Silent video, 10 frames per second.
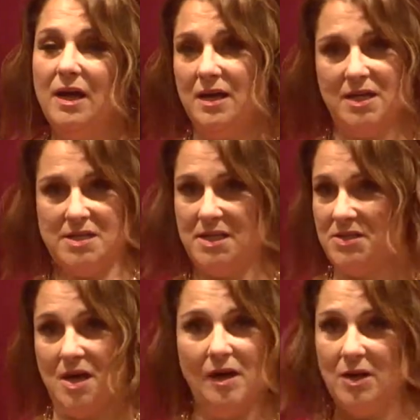
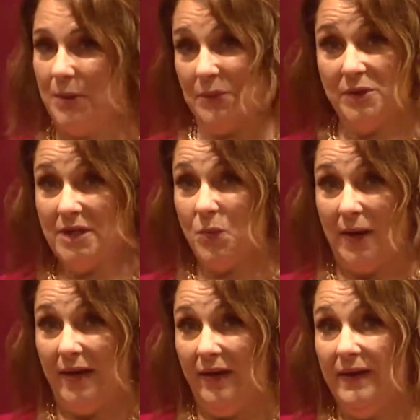it's all going really
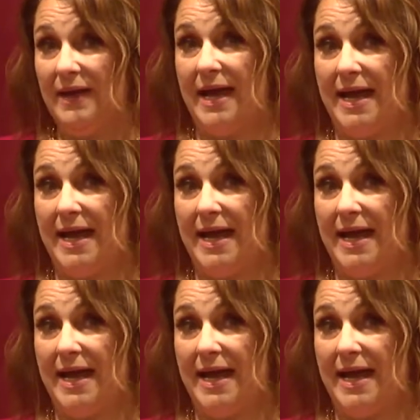well.